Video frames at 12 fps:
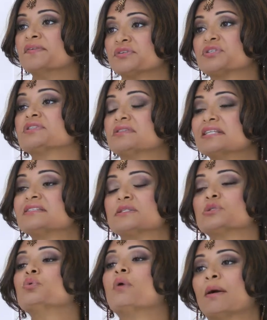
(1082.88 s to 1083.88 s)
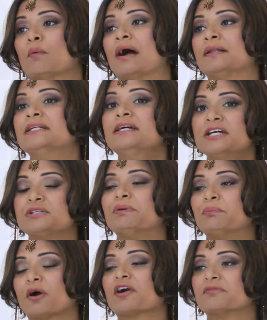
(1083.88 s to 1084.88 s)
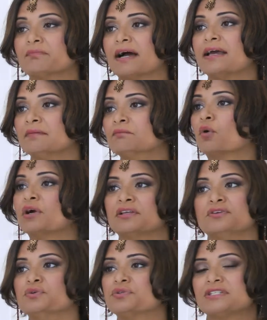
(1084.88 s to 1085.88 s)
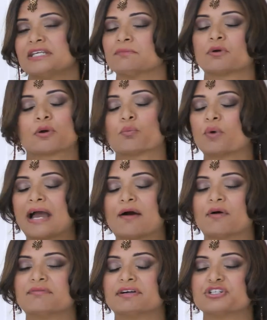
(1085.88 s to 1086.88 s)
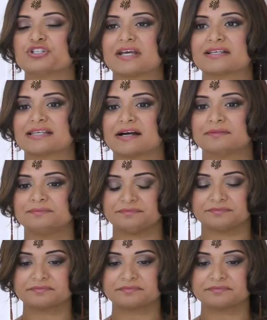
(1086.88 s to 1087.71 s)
or this is who I want to be part of my morning news team, or however it shakes out.